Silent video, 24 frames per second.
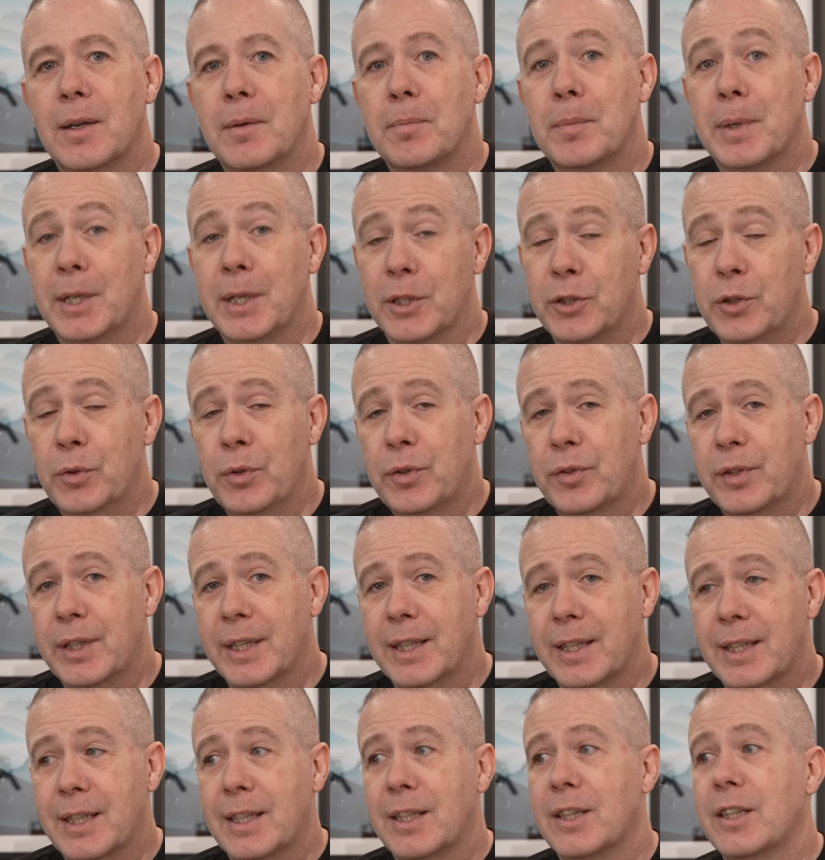but I do
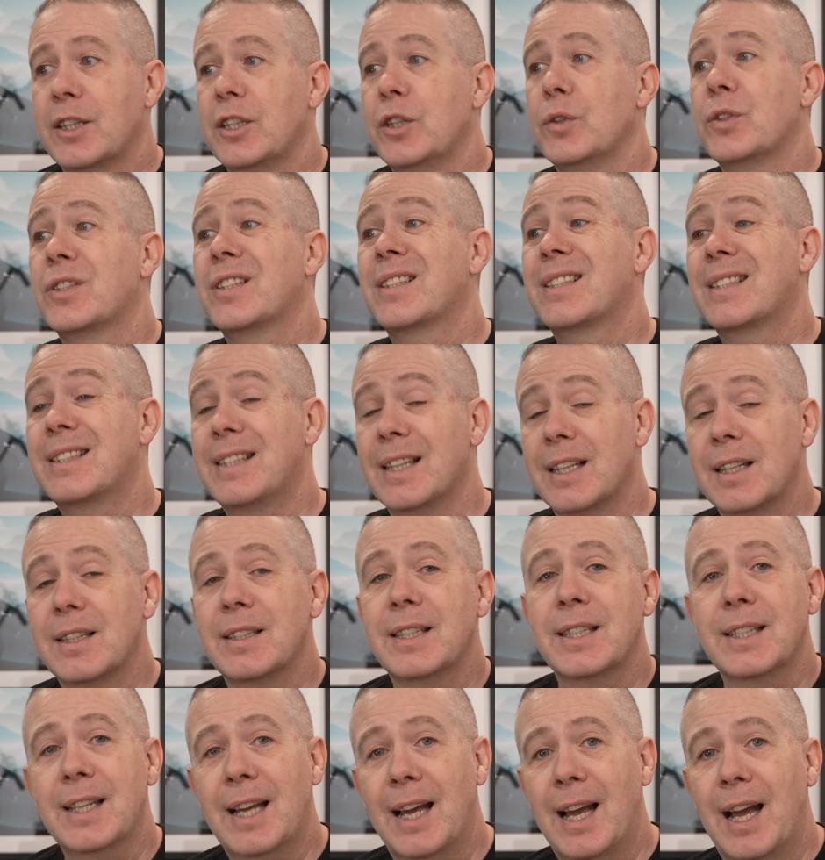think you still
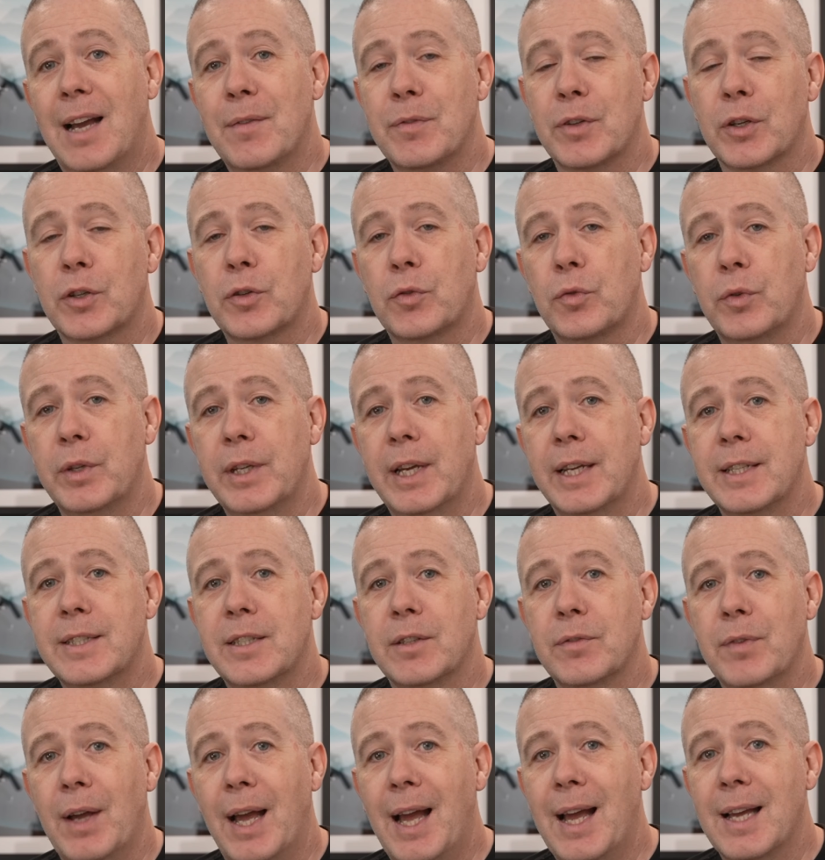need to have the
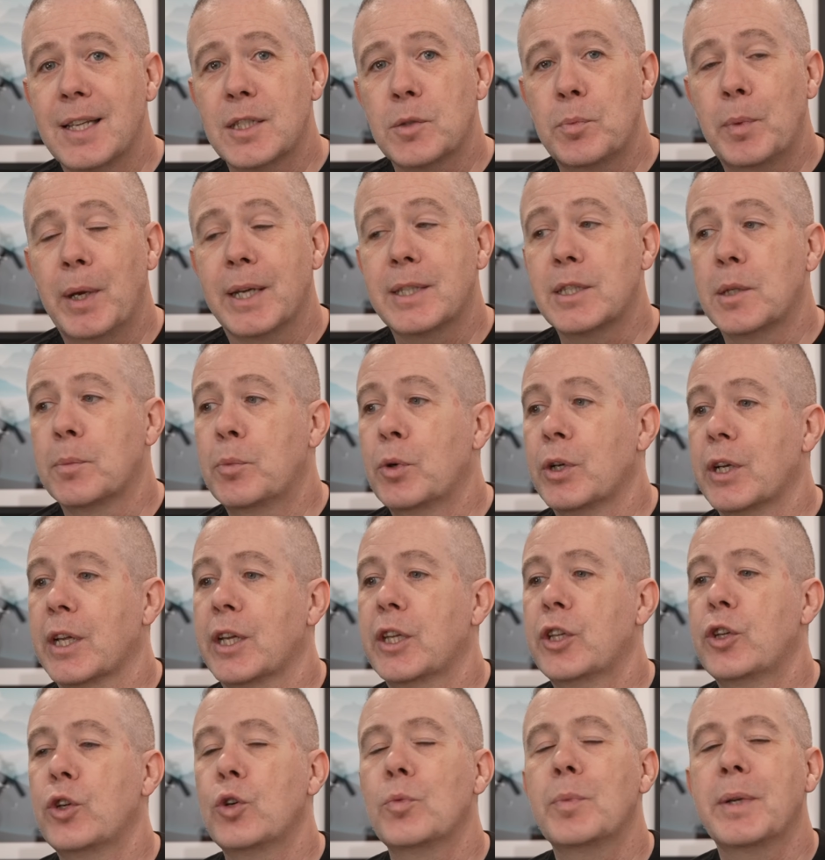creative aspect to put a
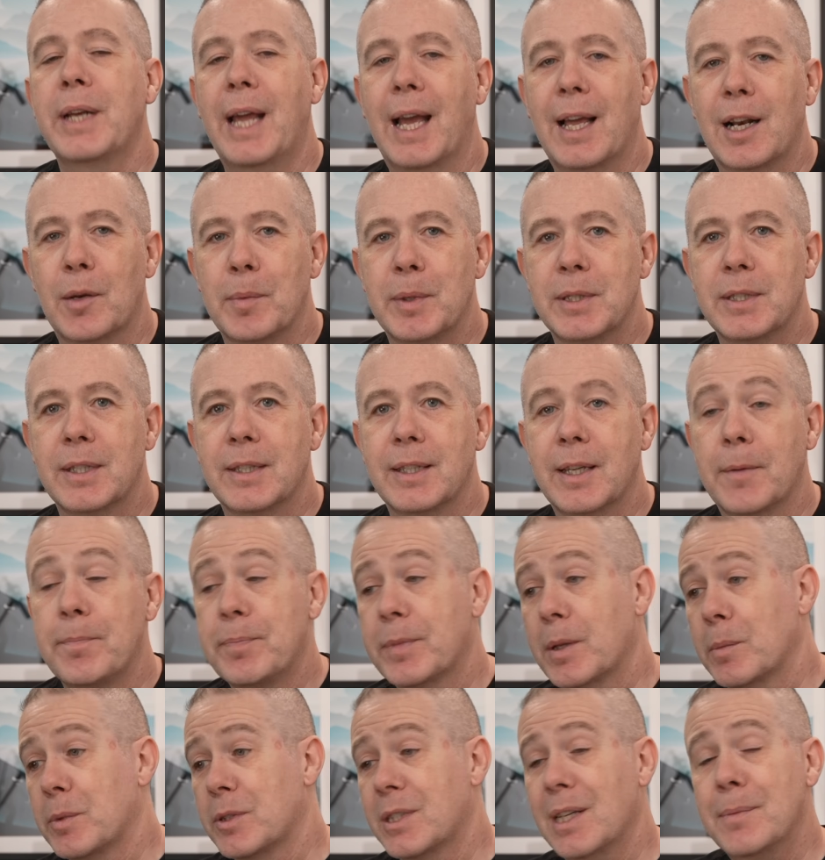human element in there.
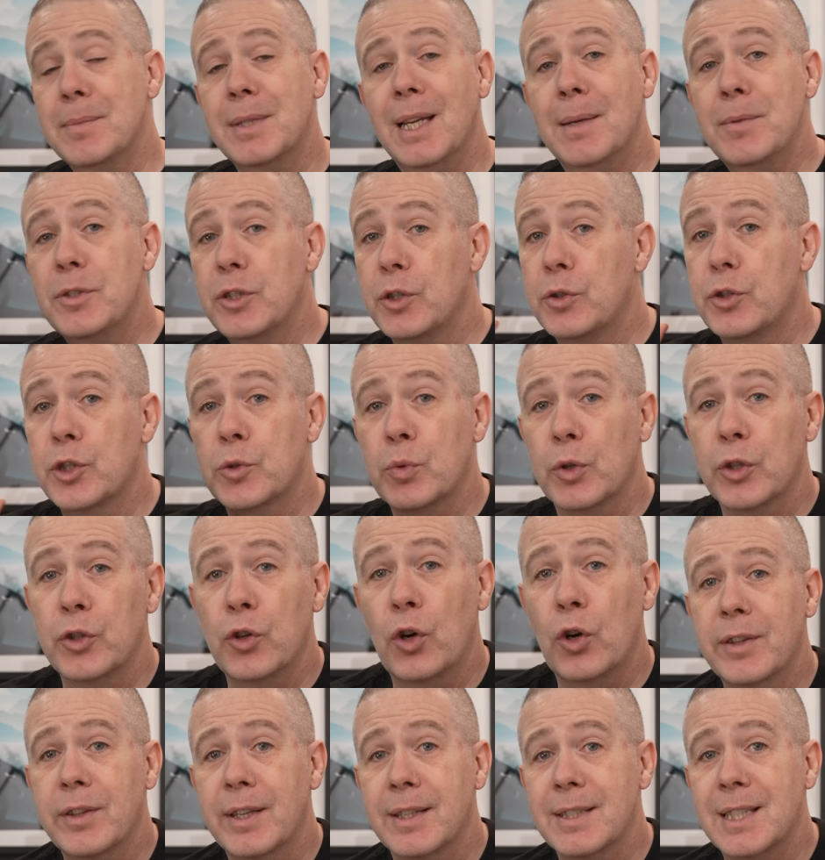But sometimes you just want to
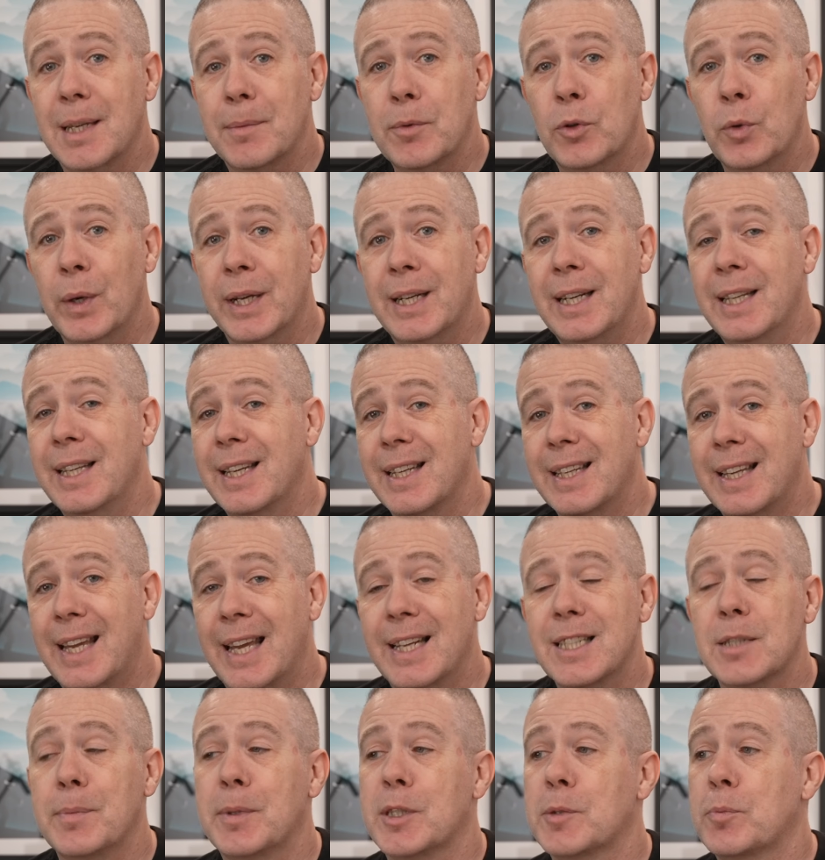things up quickly,
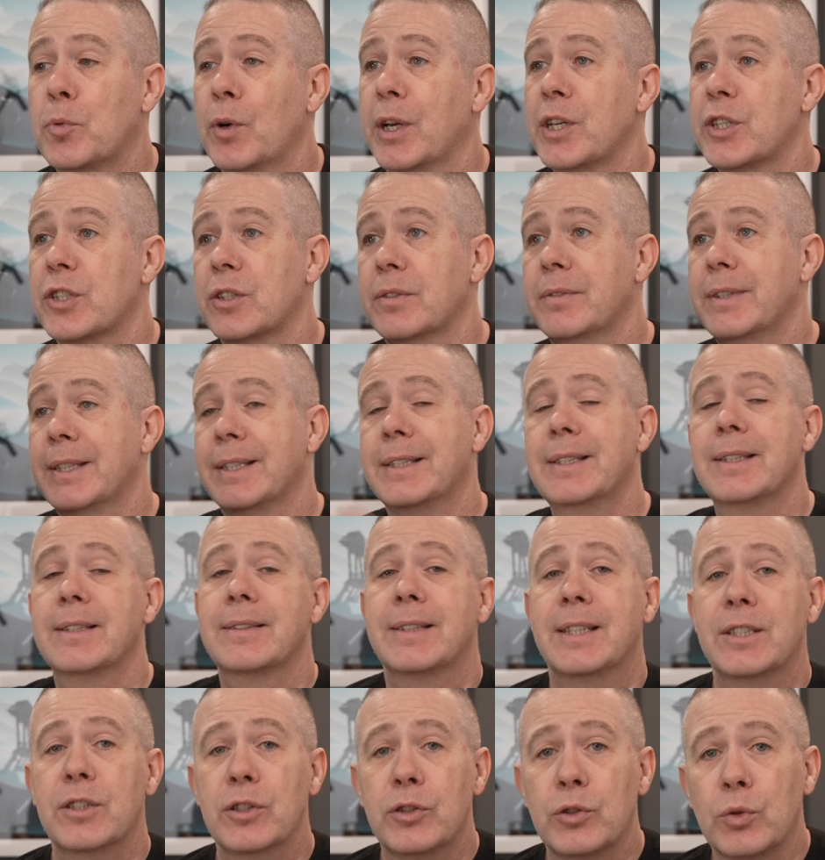get some inspiration.
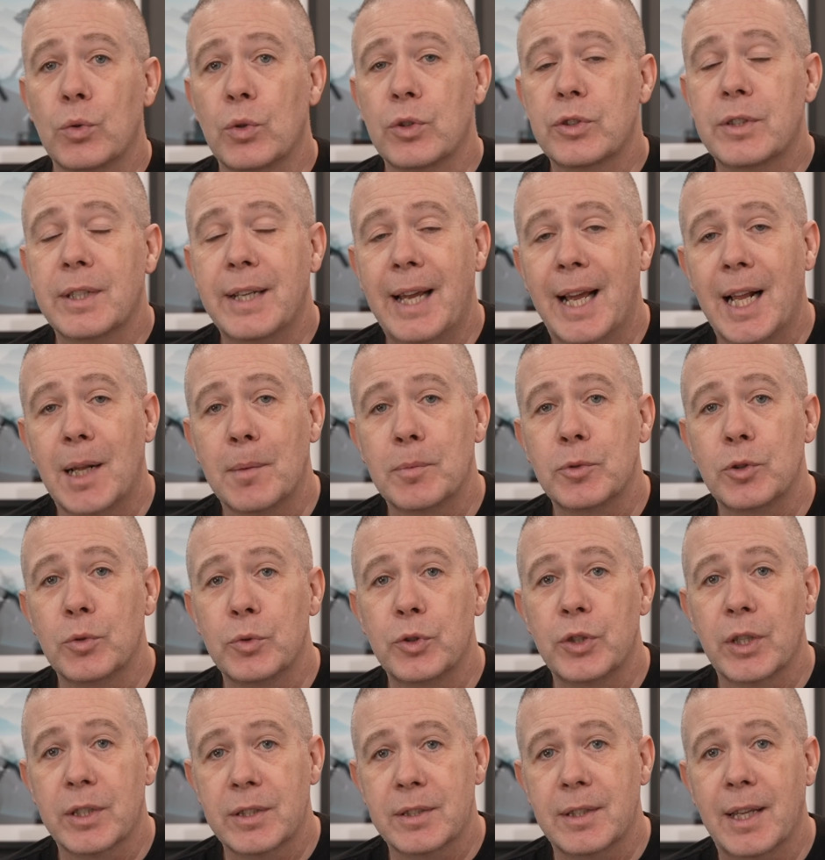These are tools that help do
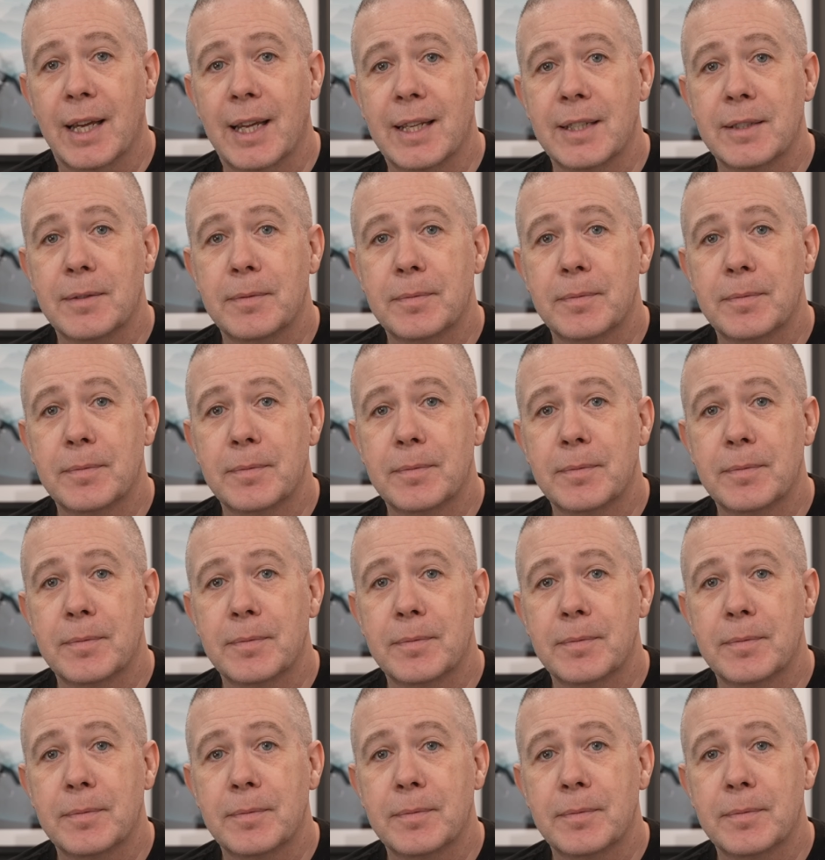just that.